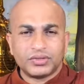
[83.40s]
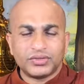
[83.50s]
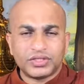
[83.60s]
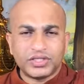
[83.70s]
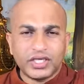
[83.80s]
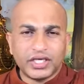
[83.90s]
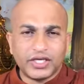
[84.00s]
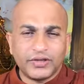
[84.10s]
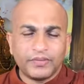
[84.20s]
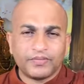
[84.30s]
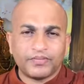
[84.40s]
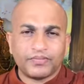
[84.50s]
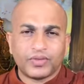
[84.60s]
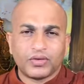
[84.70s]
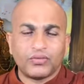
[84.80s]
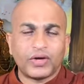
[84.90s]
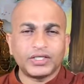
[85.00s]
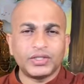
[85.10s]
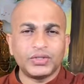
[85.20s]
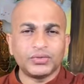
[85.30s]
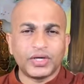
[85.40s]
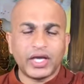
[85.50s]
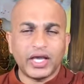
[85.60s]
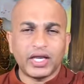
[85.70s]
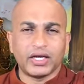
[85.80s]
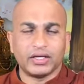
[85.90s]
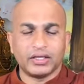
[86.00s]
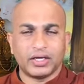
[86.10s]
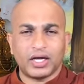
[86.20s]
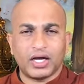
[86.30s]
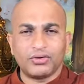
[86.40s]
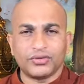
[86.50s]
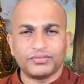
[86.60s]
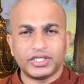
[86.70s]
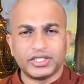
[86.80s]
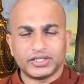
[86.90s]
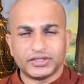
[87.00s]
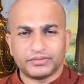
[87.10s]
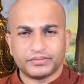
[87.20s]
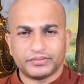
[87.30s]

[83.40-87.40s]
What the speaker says: to see what you gain out of this.